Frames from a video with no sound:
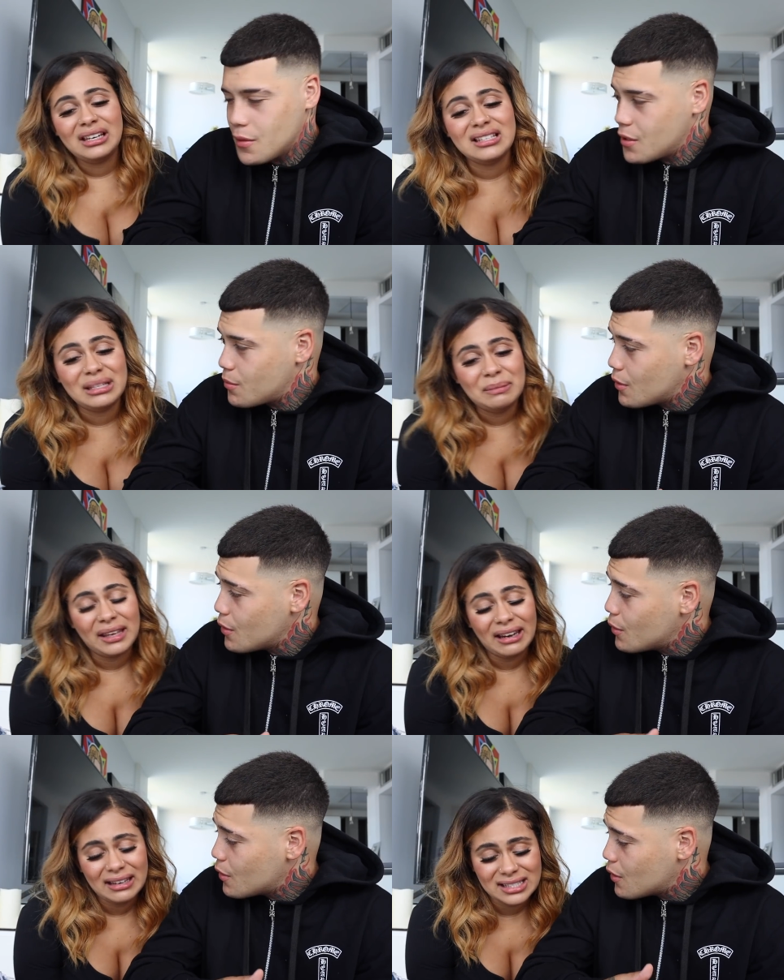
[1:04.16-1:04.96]
Speaker 1: it doesn't
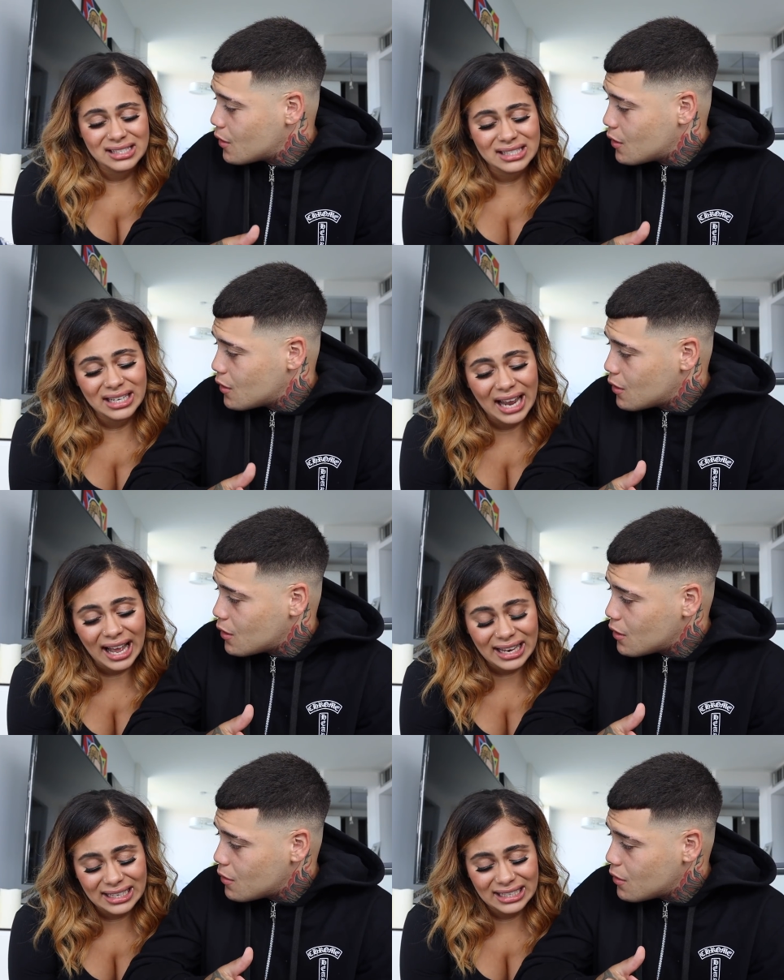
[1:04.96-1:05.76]
mean it doesn't
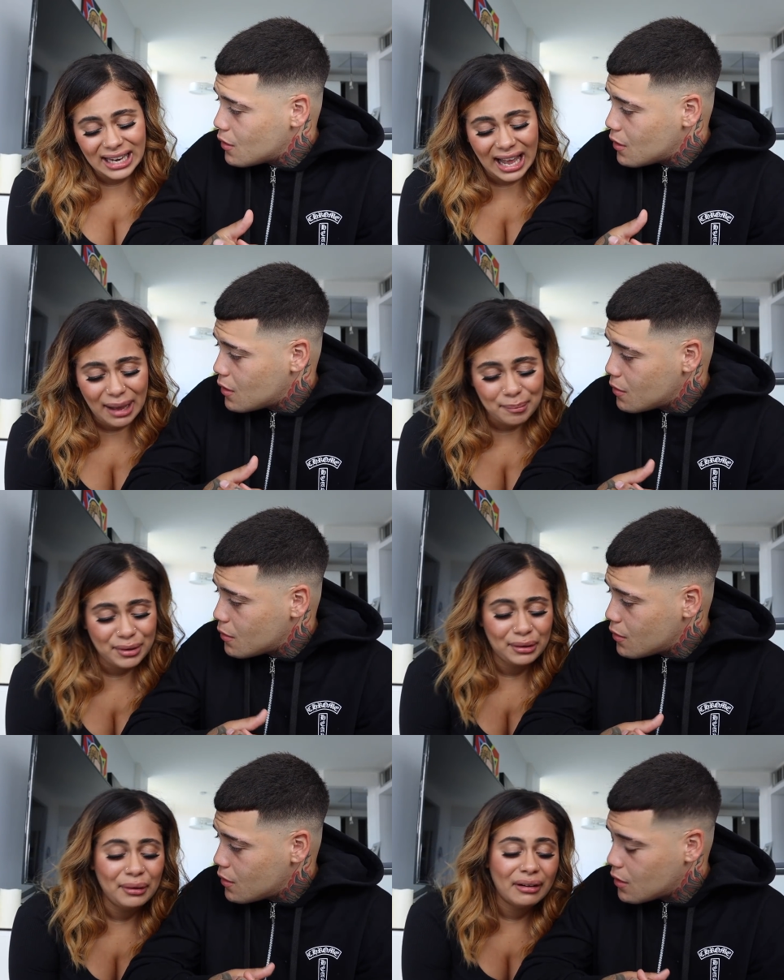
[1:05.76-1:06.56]
ha it didn't
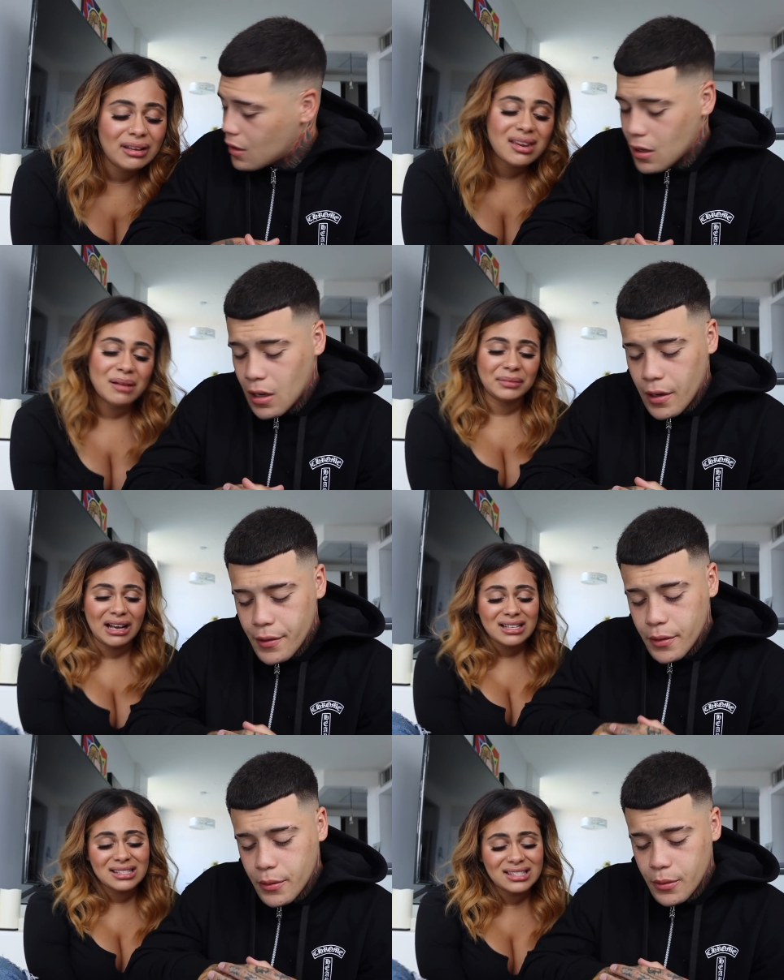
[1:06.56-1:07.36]
happen or that I'm
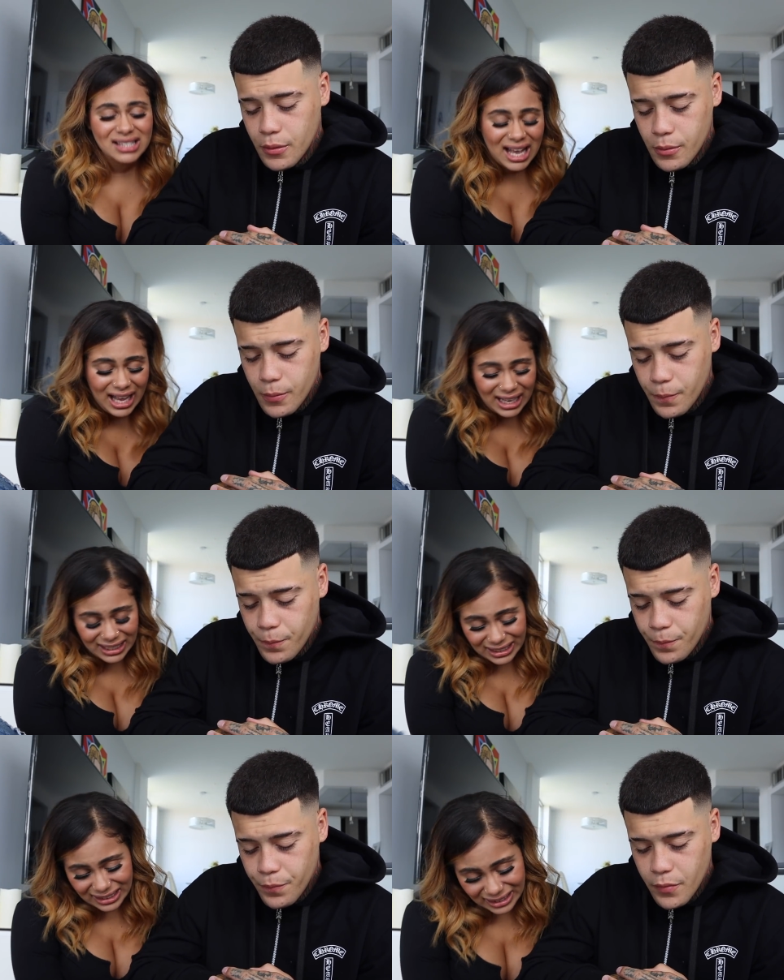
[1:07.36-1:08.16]
not mm-hmm.
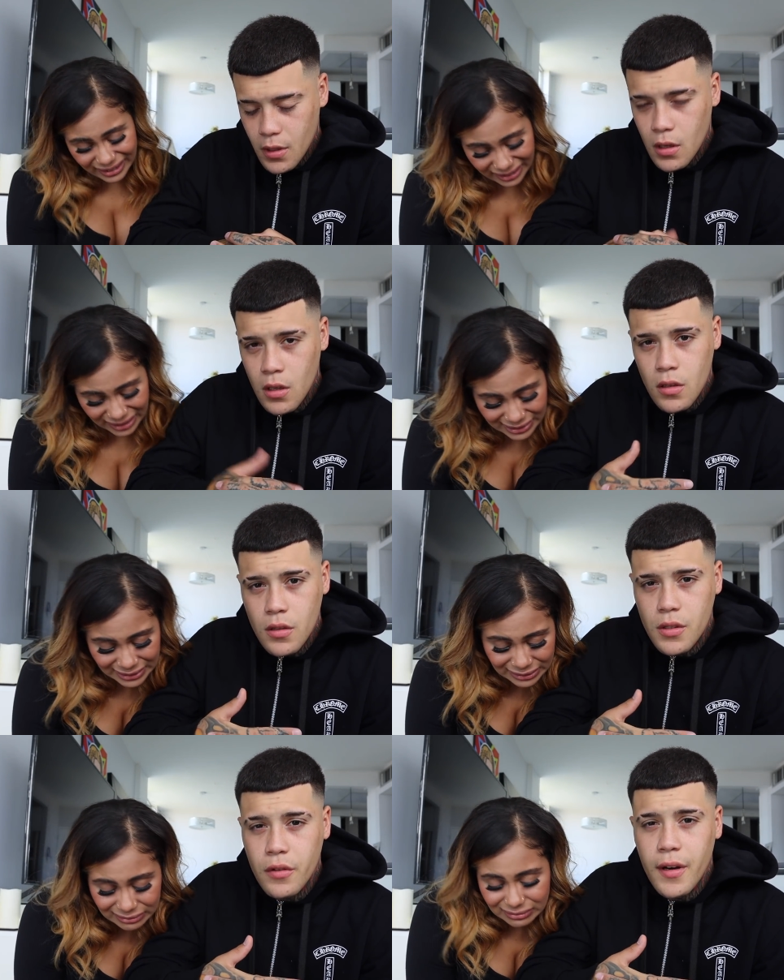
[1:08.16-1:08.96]
sad.
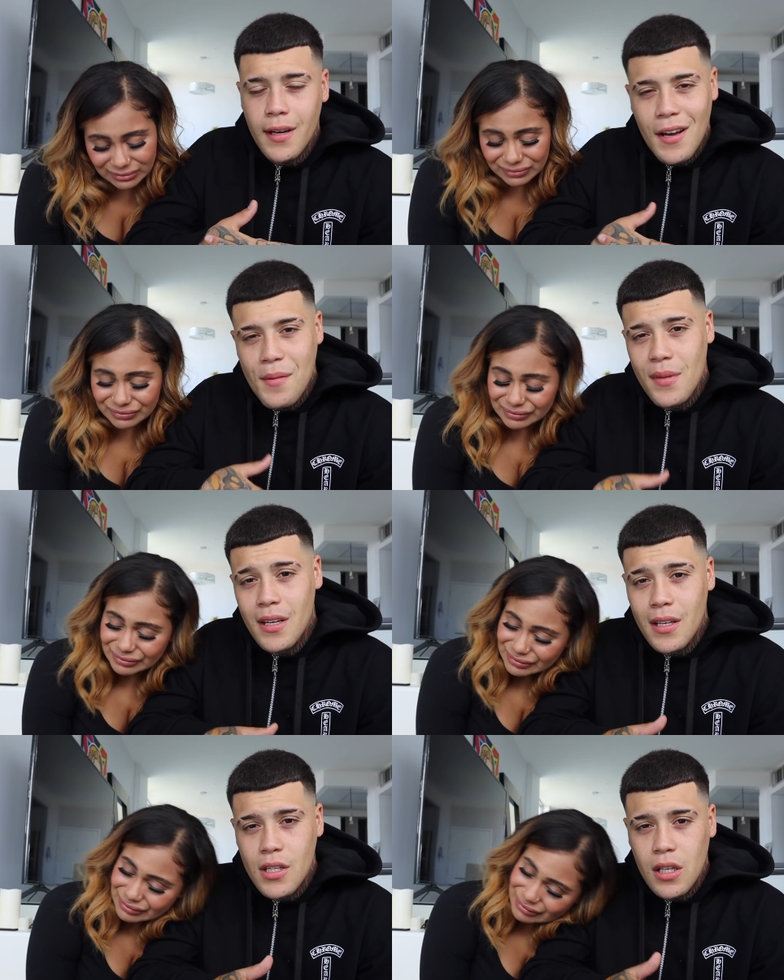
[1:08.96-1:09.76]
Speaker 2: So right now me
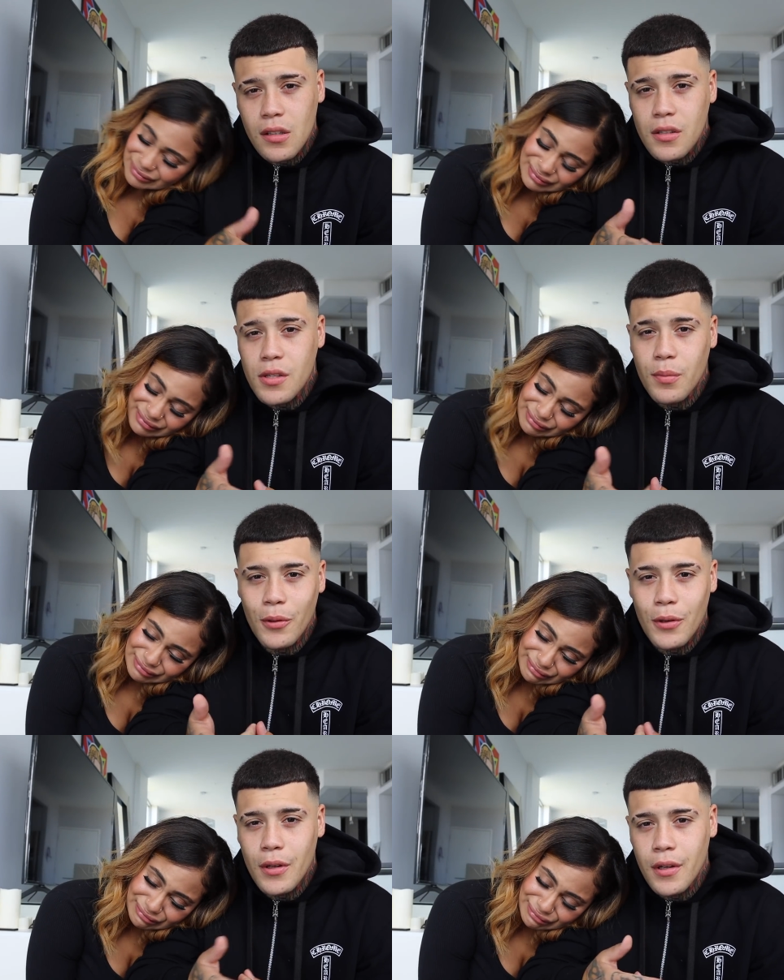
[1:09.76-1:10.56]
and Angelica
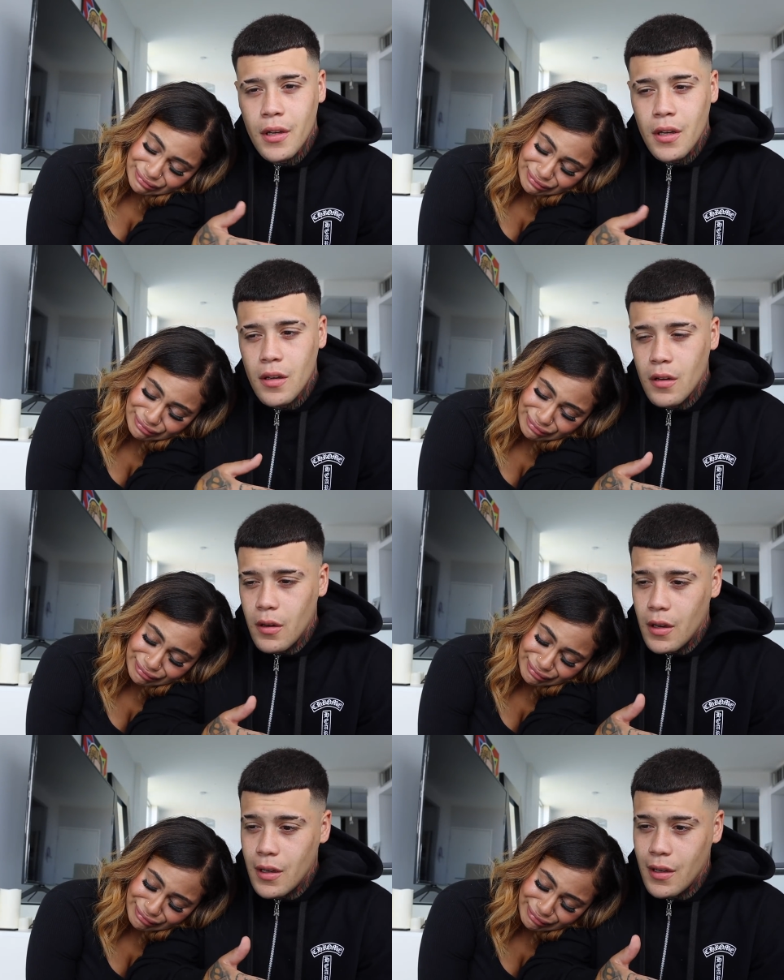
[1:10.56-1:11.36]
spoke
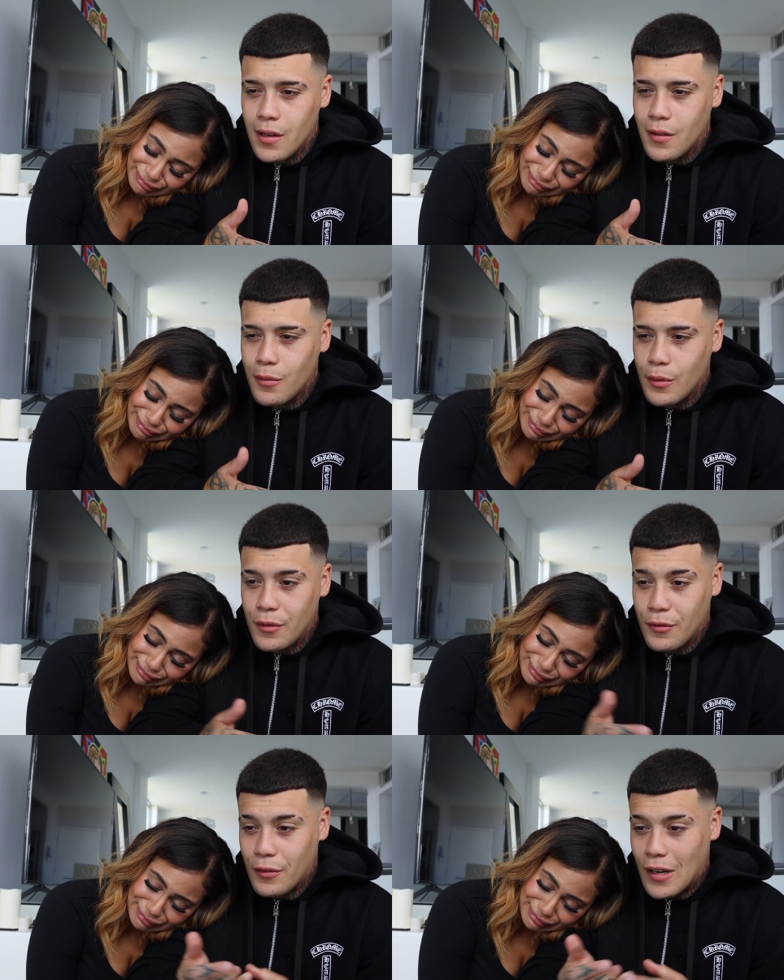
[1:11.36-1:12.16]
and we
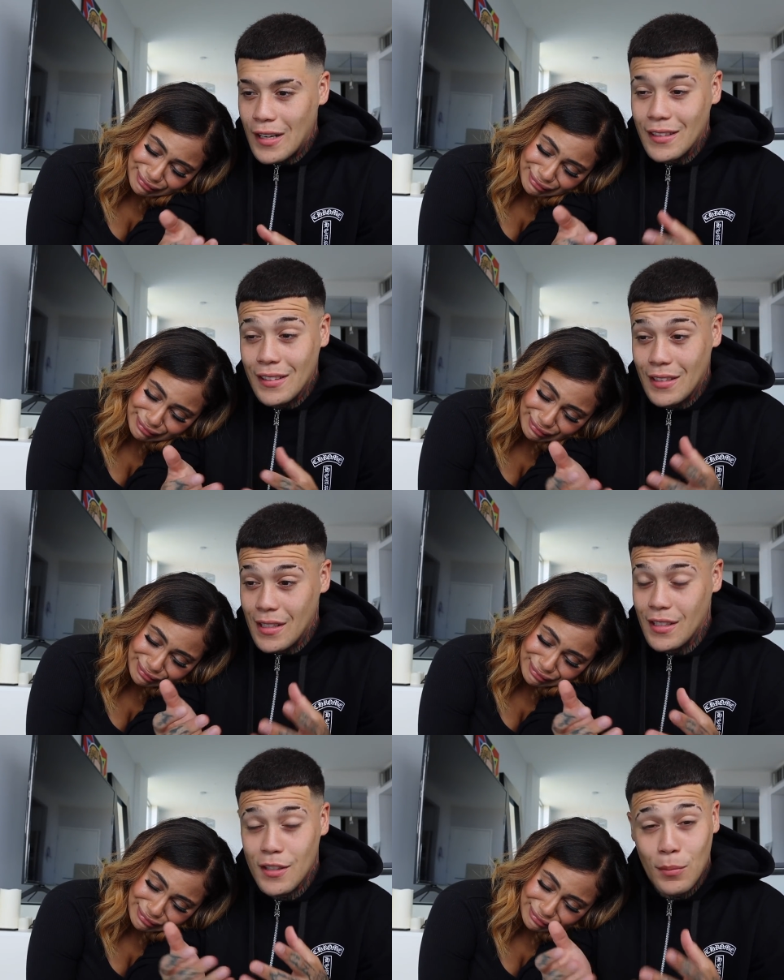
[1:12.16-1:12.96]

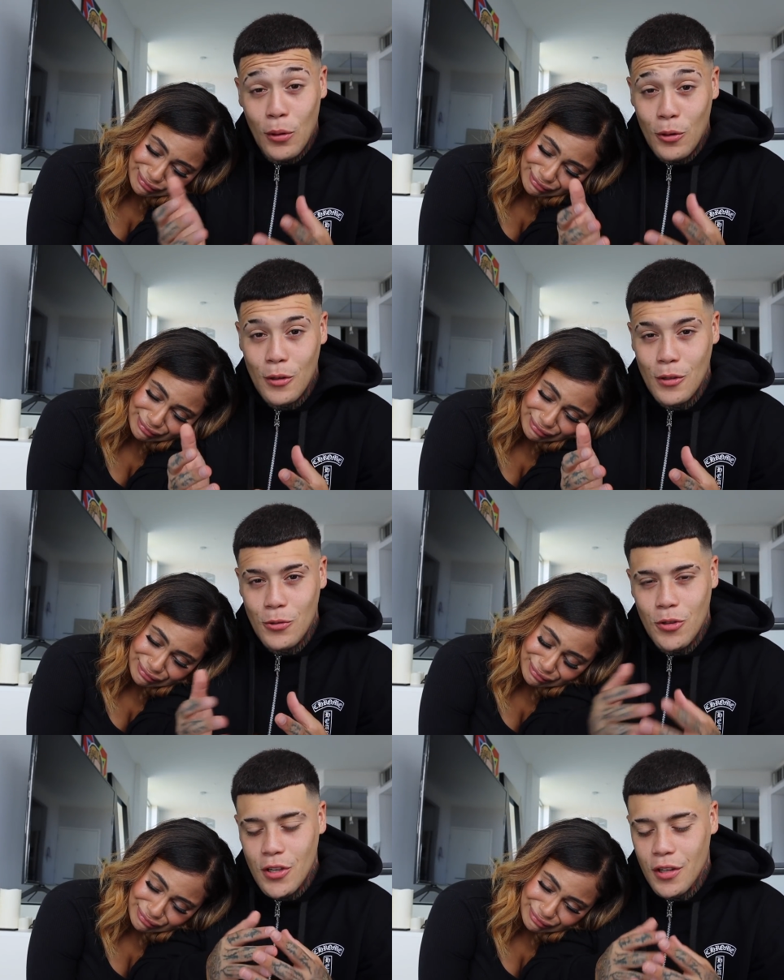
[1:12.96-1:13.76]
finally spoke
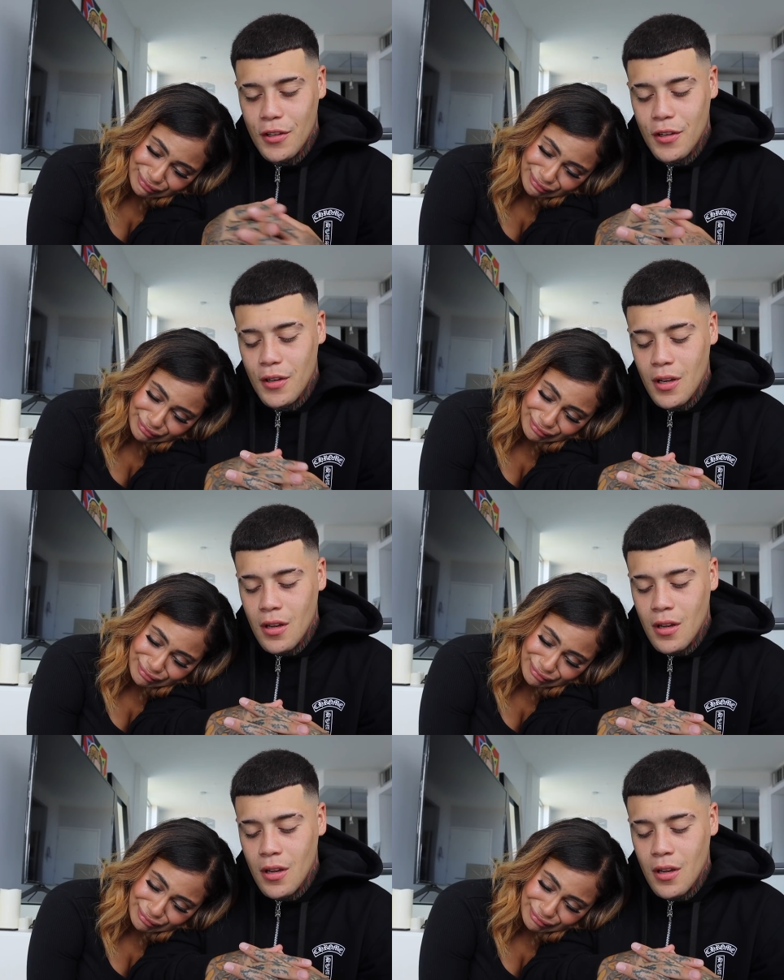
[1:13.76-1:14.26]
to each other